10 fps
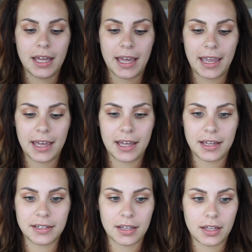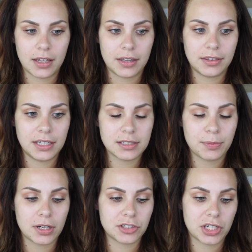And these
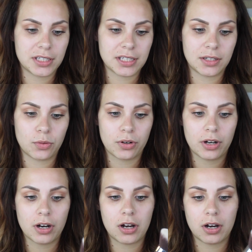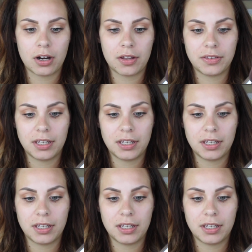brushes in order are